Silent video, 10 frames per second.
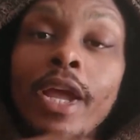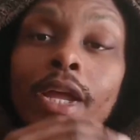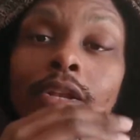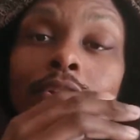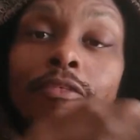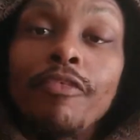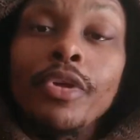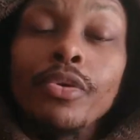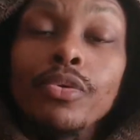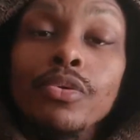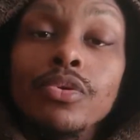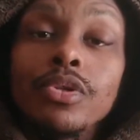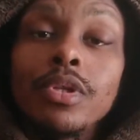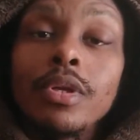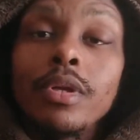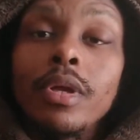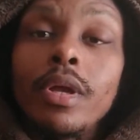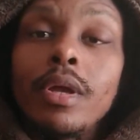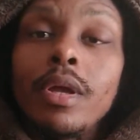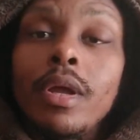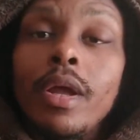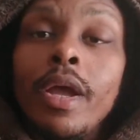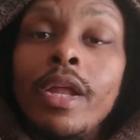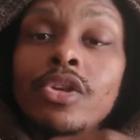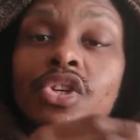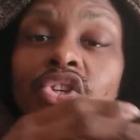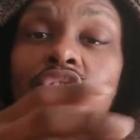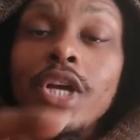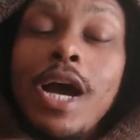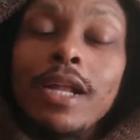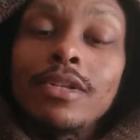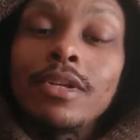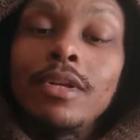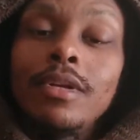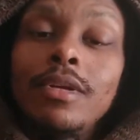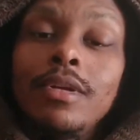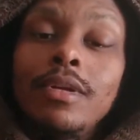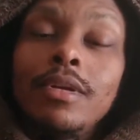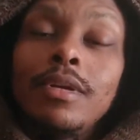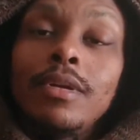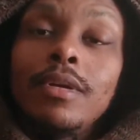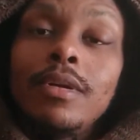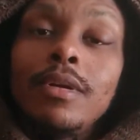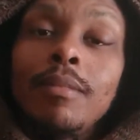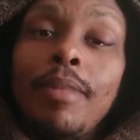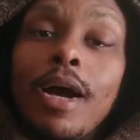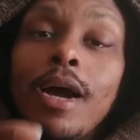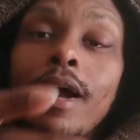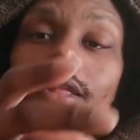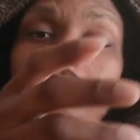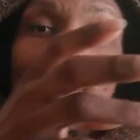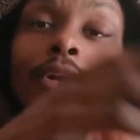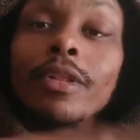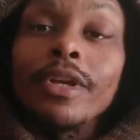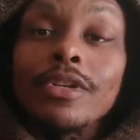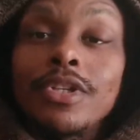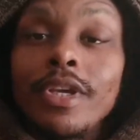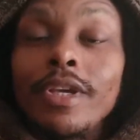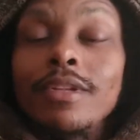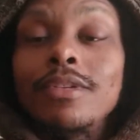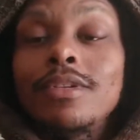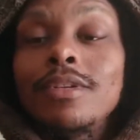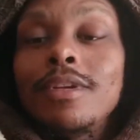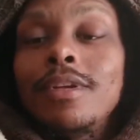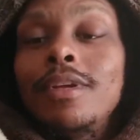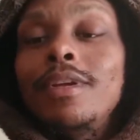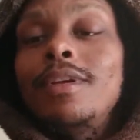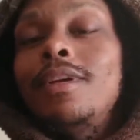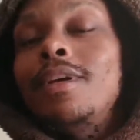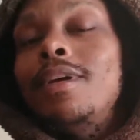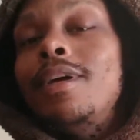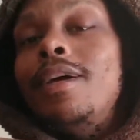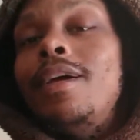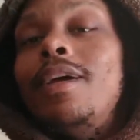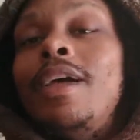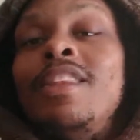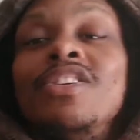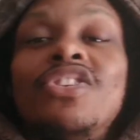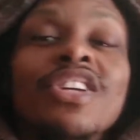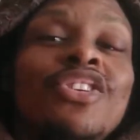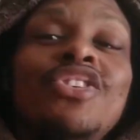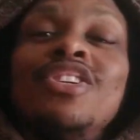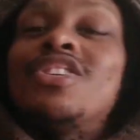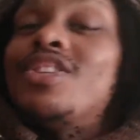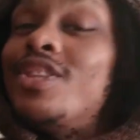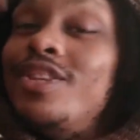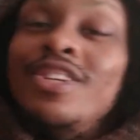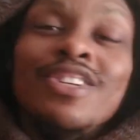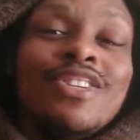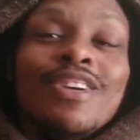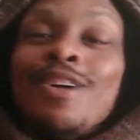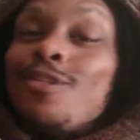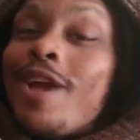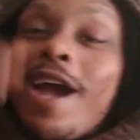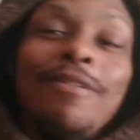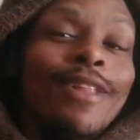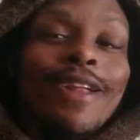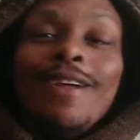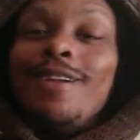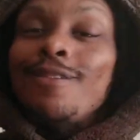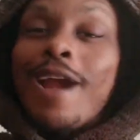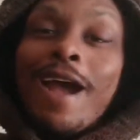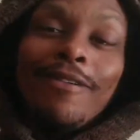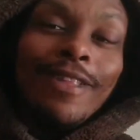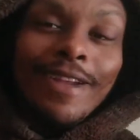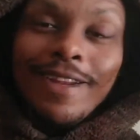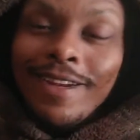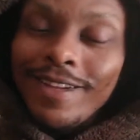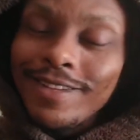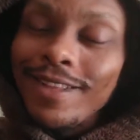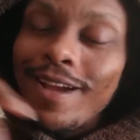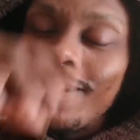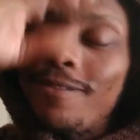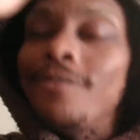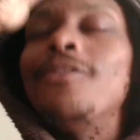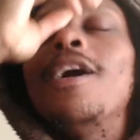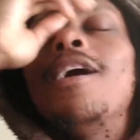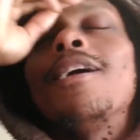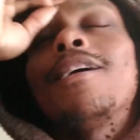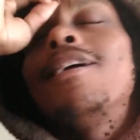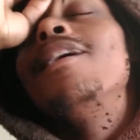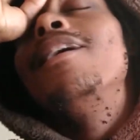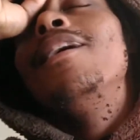and confused and just shocked by the earlier scenes and this shit's just just unraveling and unraveling, and it's like fuck,